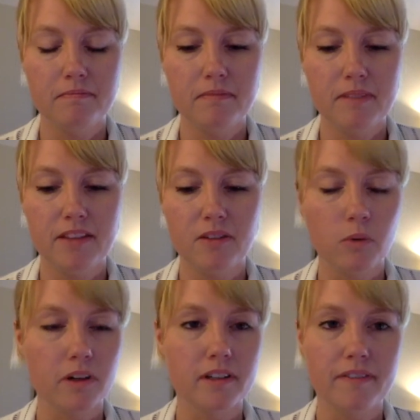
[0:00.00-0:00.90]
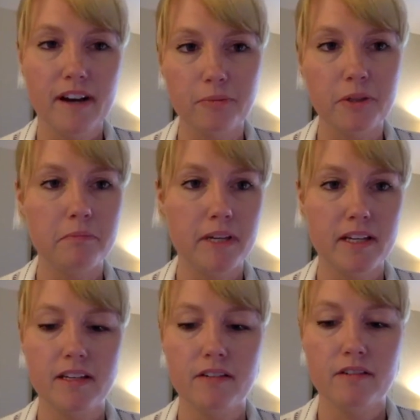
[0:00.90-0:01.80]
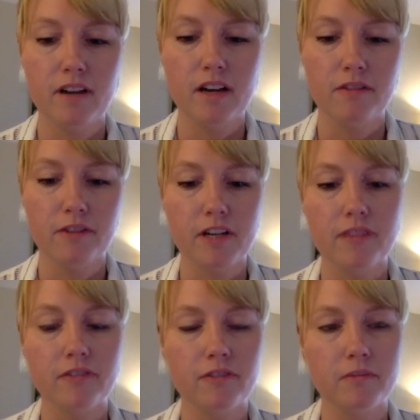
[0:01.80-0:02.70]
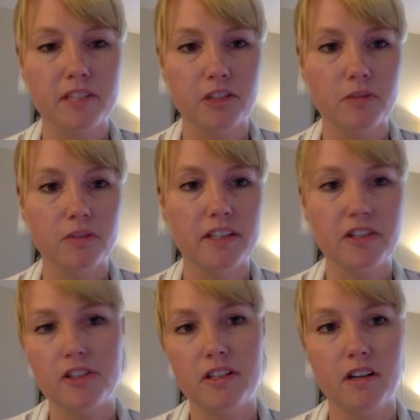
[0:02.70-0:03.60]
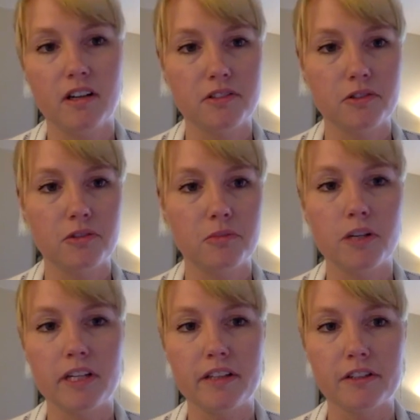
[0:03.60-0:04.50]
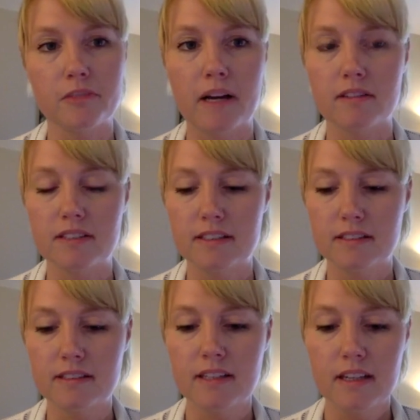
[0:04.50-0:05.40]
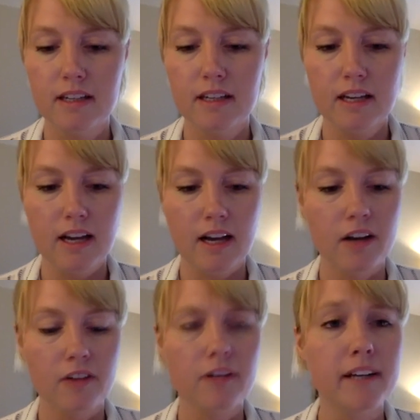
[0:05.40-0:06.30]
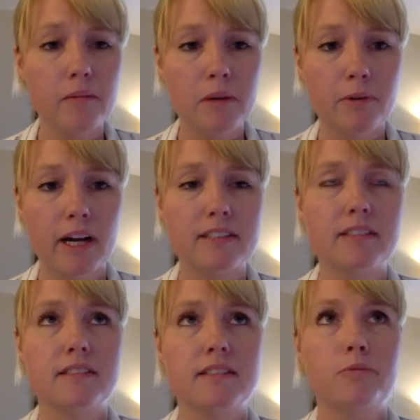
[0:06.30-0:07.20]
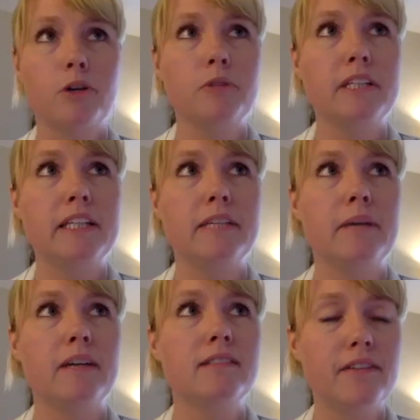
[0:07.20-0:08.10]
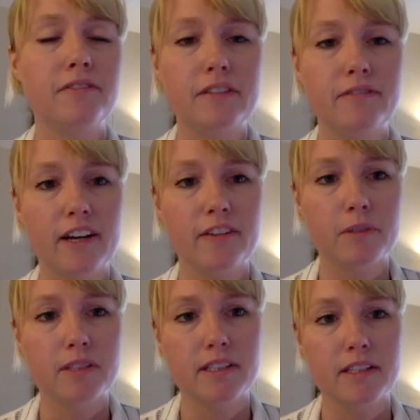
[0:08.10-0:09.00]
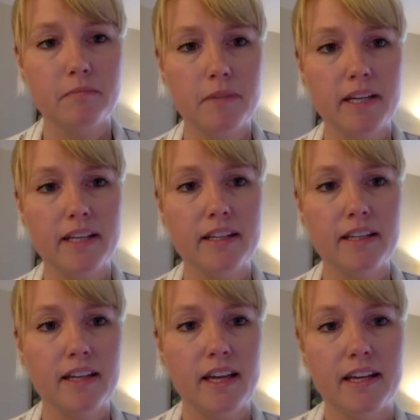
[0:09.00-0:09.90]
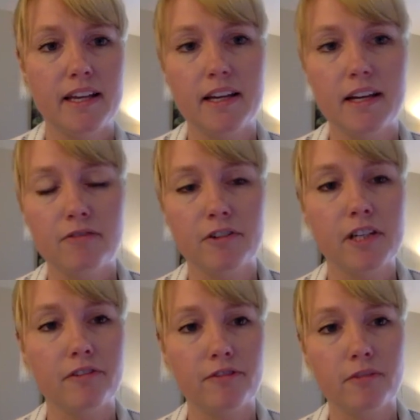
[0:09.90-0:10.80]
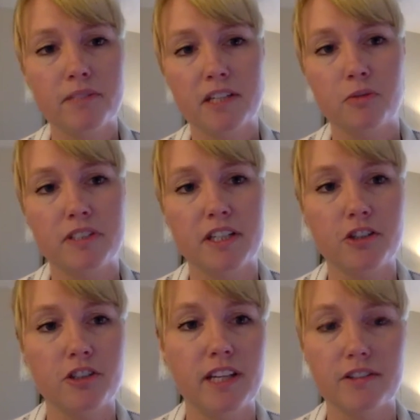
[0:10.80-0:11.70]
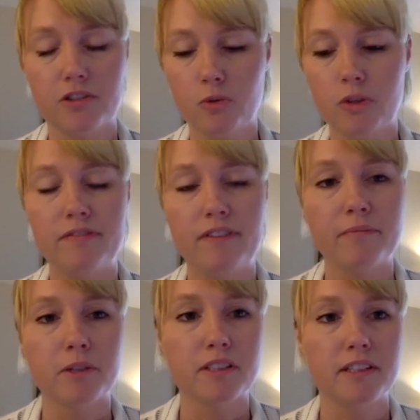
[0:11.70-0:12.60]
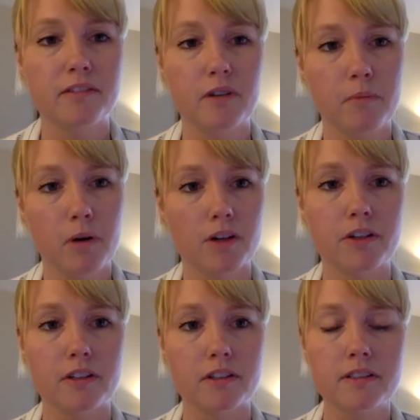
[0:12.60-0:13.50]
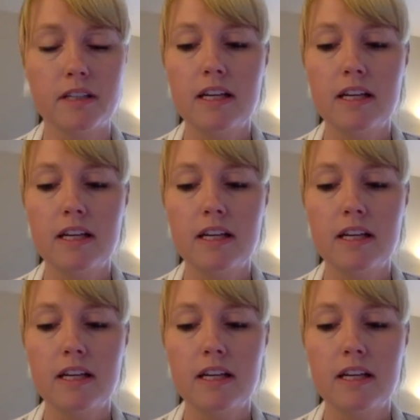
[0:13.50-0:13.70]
in the work of helping men recover from sexual addiction and also supporting their spouses. Right now, my practice is probably about 75% men and recovering from sexual addiction, and the other 25% partners.